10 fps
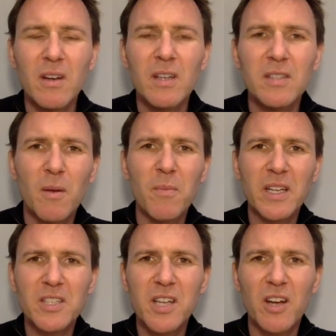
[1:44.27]
something
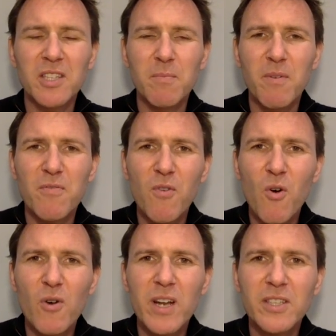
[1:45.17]
started
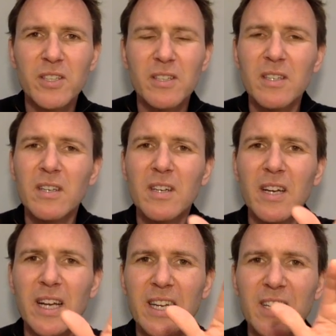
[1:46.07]
before it,
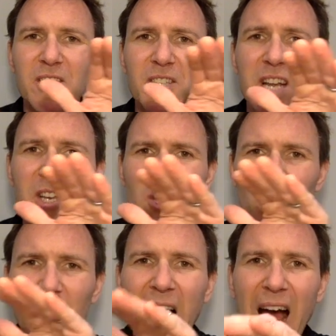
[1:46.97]
it
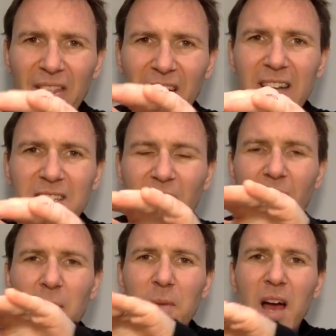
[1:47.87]
continued at that
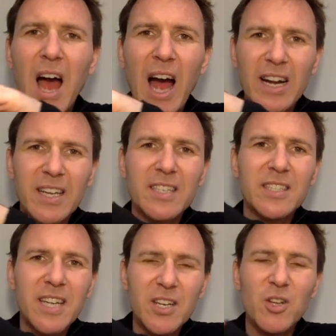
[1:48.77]
time and
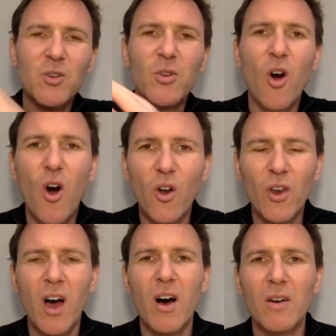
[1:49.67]
continued on
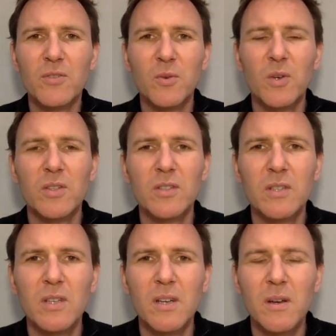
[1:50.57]
afterwards.
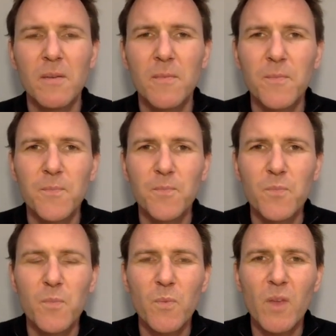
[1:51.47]

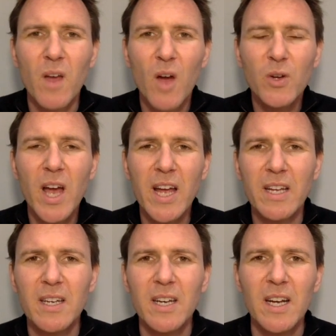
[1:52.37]
Okay,
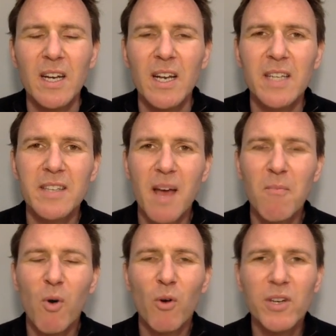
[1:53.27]
let's get
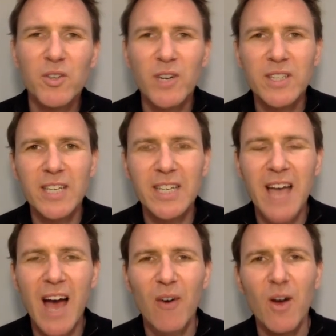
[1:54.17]
more interesting
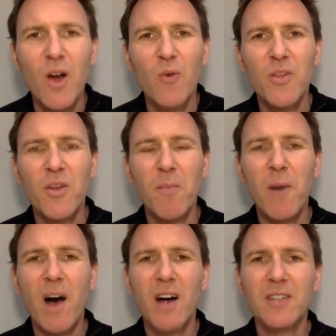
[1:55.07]
now with the
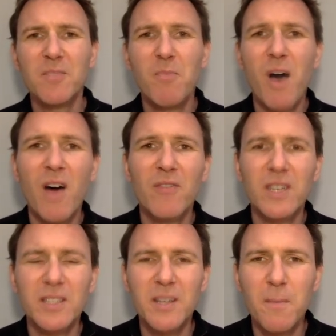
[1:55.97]
past
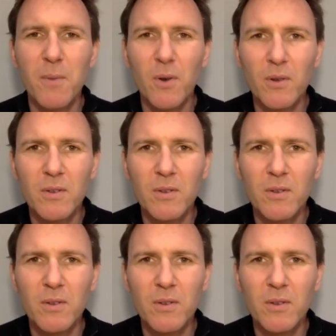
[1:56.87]
perfect simple,